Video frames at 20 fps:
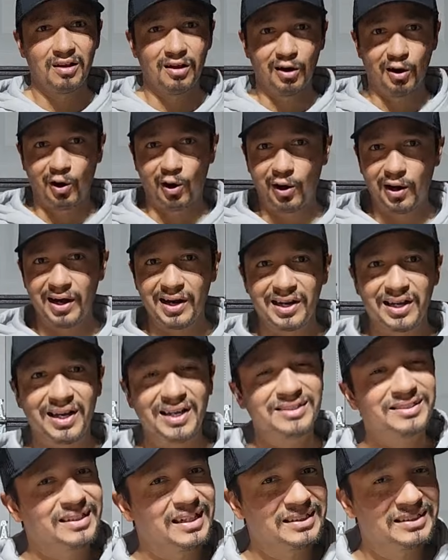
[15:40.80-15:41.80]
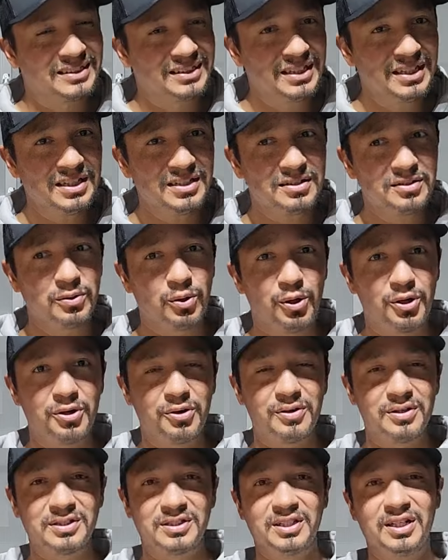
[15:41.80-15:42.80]
All right, guys, that's it.
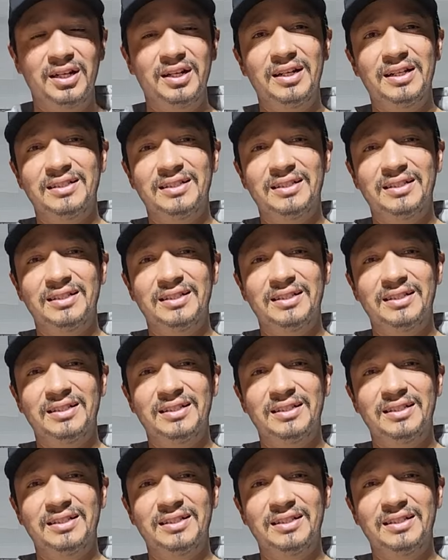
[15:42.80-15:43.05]
Order is done.